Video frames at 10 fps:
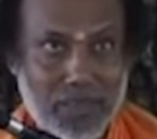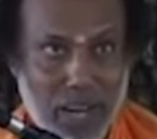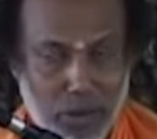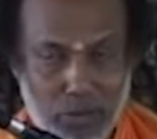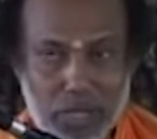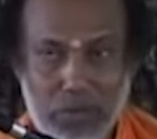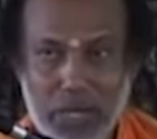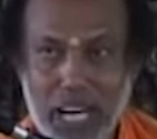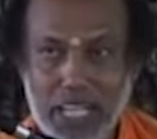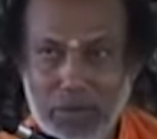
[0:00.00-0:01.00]
House must be
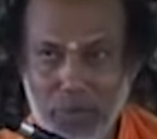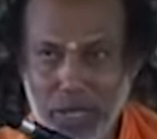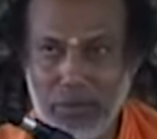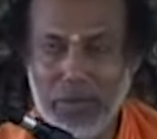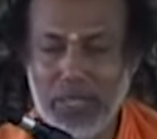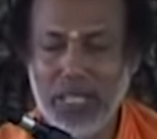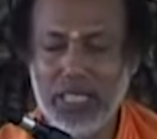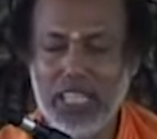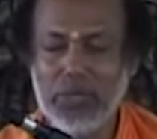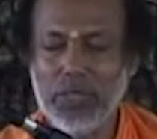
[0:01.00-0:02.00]
nice, body
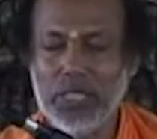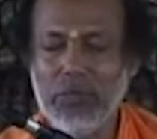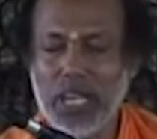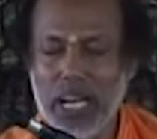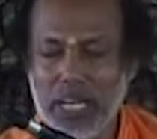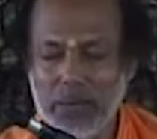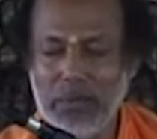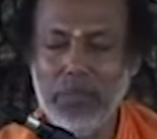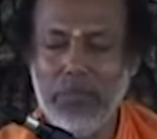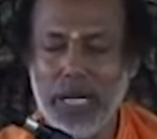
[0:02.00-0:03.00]
dress must be nice,
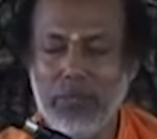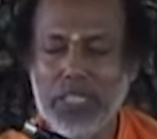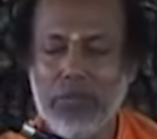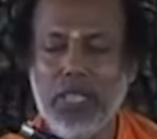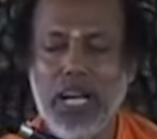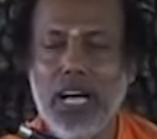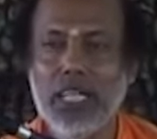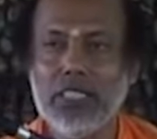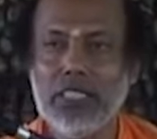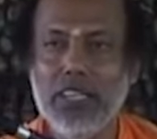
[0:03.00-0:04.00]
bed must be
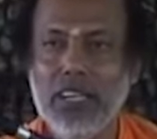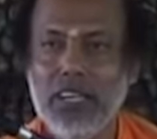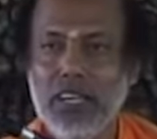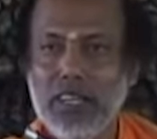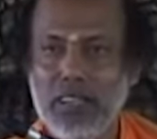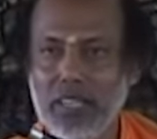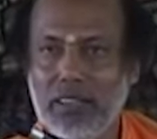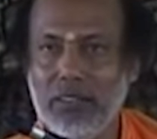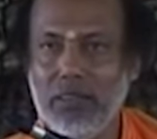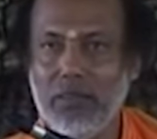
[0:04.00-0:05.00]
nice,
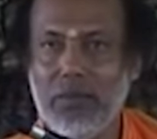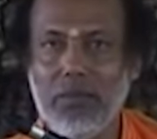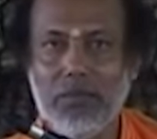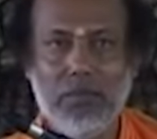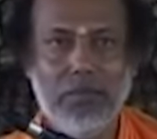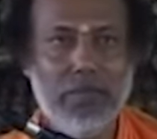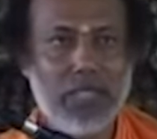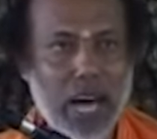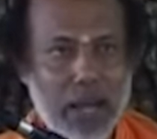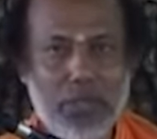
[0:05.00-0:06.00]

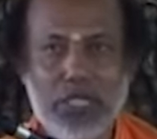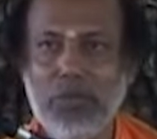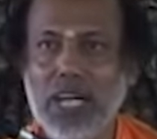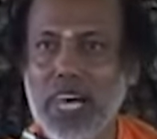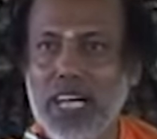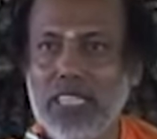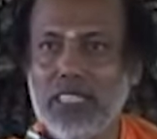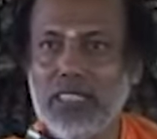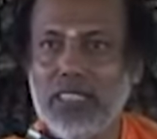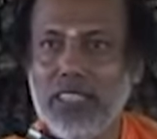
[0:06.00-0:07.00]
car must be
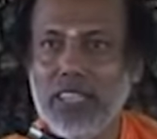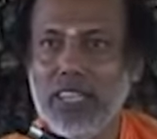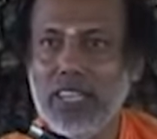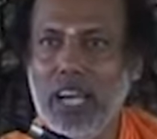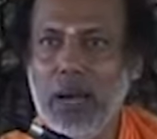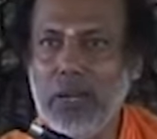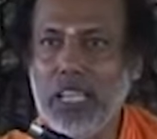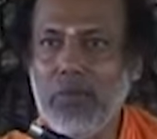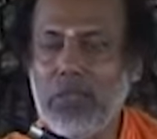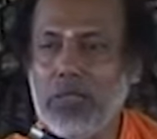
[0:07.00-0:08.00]
nice,
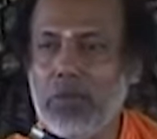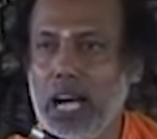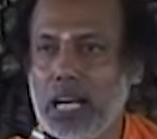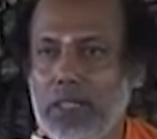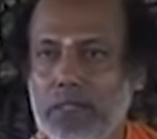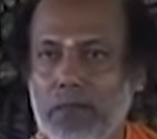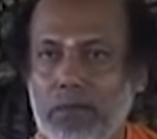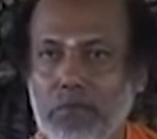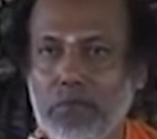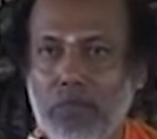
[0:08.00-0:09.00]
everything must be nice.
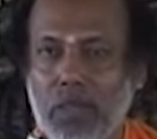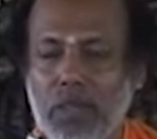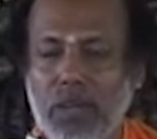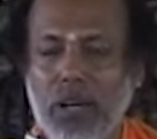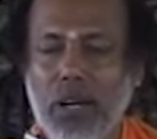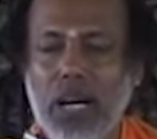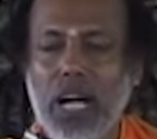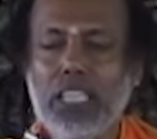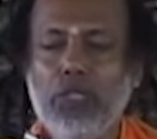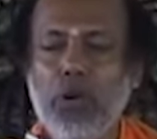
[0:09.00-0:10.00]

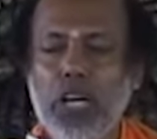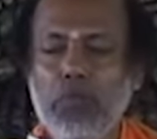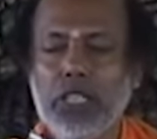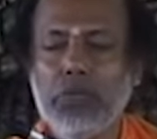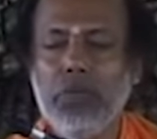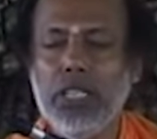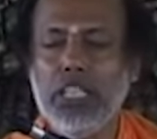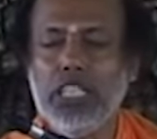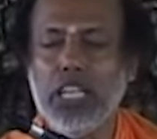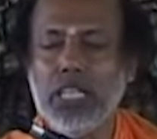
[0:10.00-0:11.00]
And this body must be in
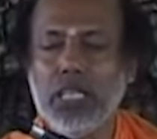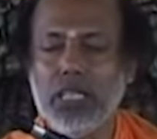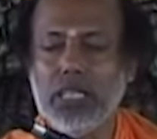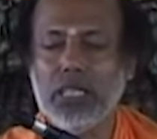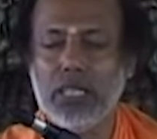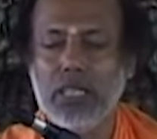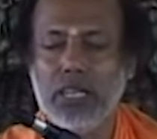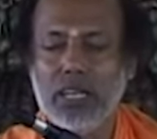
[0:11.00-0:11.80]
this healthy condition.